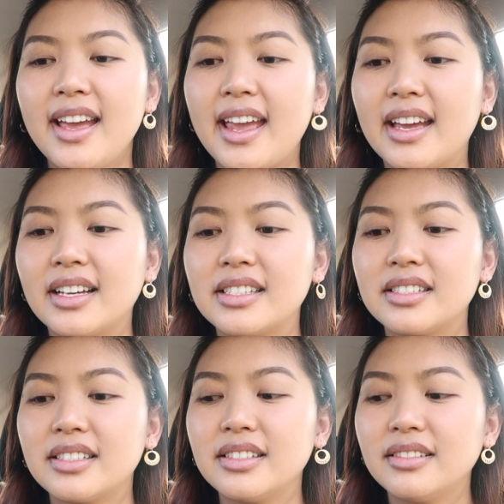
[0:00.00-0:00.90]

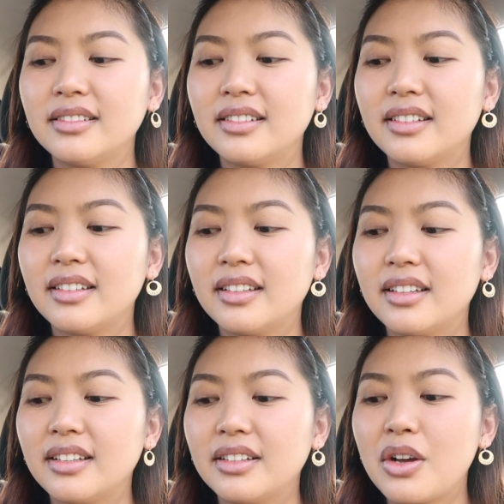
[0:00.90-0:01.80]
And
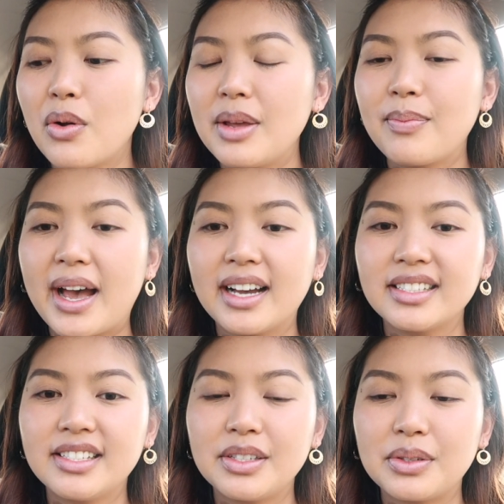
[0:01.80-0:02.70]
going back
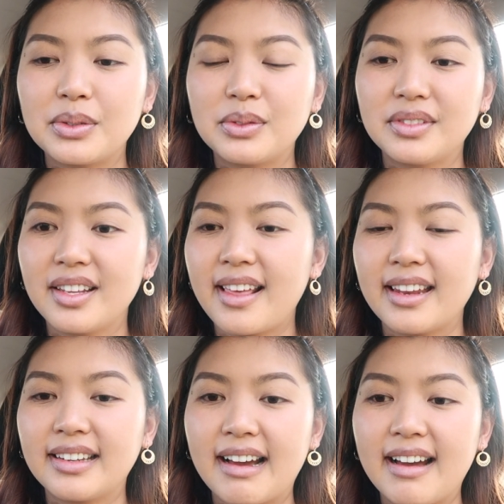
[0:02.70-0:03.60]
to
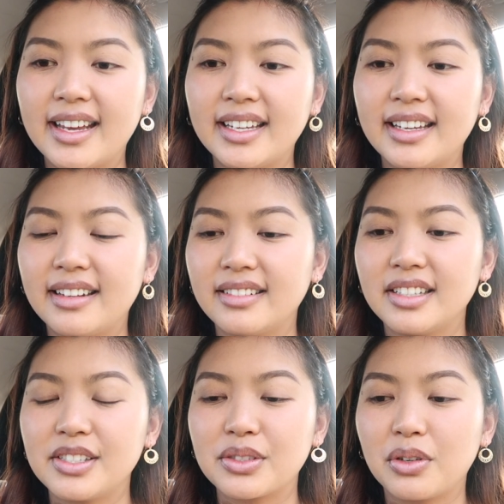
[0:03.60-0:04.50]
that guy and
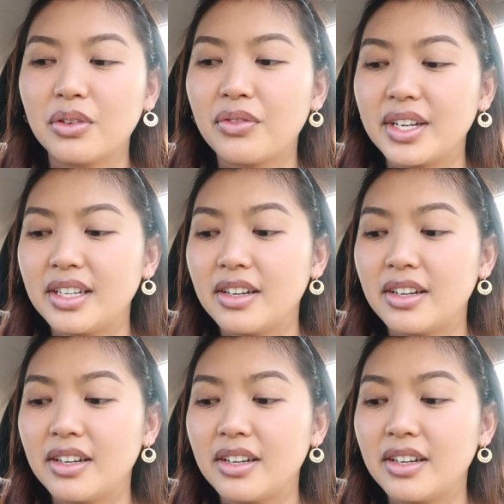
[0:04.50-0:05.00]
his girlfriend,